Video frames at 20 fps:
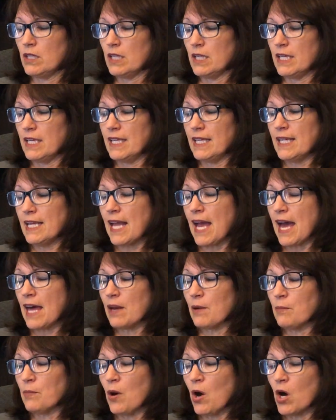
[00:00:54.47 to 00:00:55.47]
He had
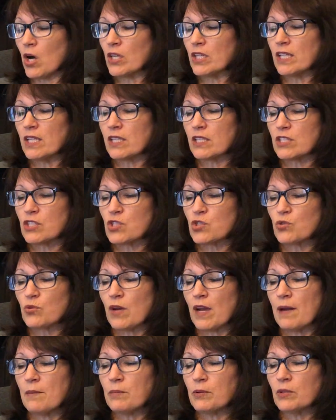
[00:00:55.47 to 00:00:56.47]
a party on his
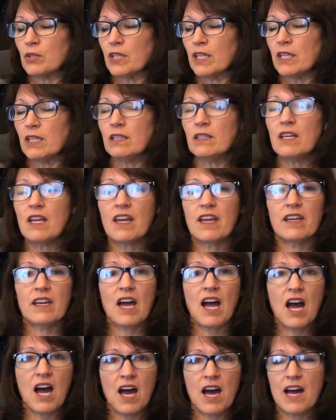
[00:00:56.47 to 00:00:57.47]
trampoline and
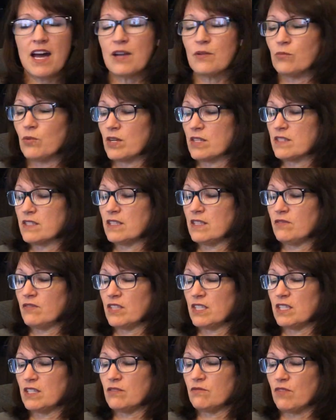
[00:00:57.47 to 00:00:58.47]
I wasn't
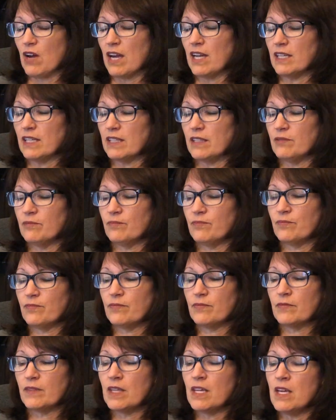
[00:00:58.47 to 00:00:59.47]
even invited.
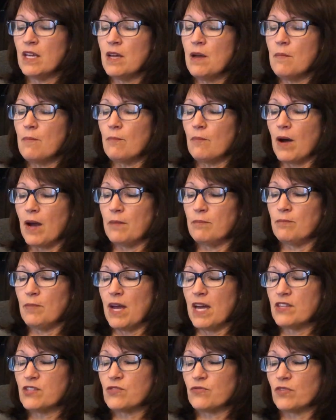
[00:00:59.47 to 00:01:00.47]
My
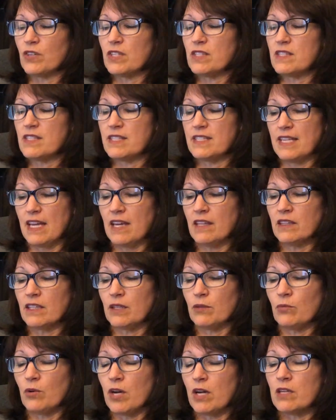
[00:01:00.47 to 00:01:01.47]
best friend Stanley
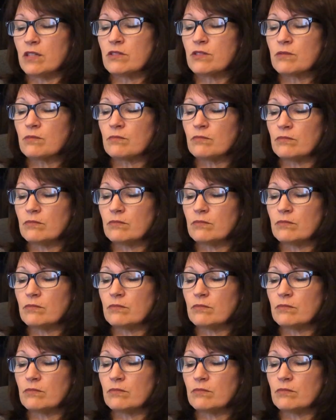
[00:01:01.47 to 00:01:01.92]
was.